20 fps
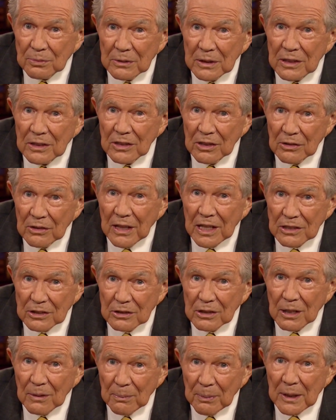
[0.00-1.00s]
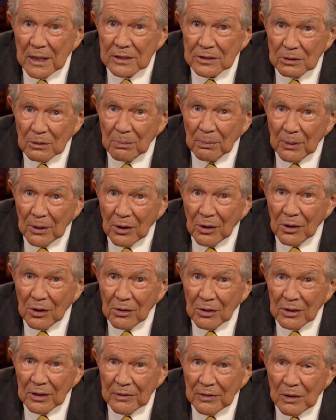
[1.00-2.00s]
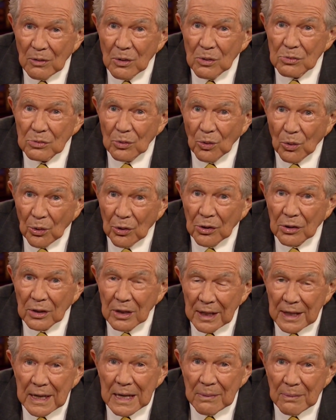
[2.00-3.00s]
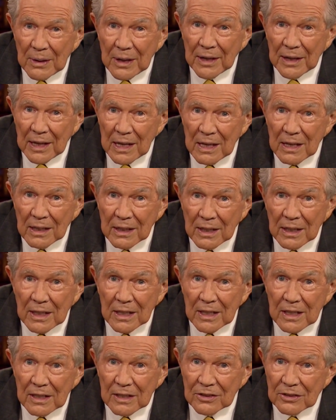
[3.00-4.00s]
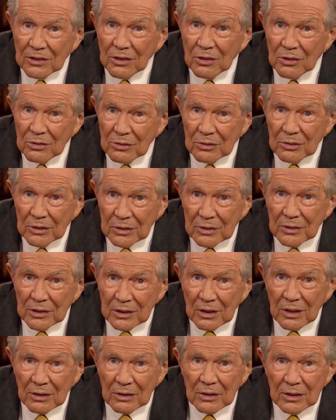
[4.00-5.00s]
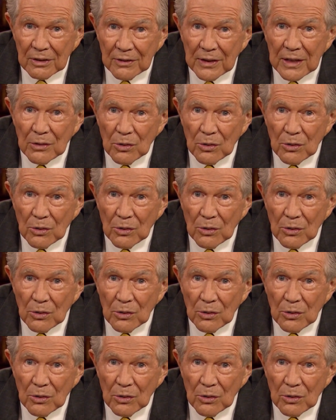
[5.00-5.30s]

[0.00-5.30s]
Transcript: It, you, that's the Apostle Paul. If he won't work, let him not eat. So, you know, if he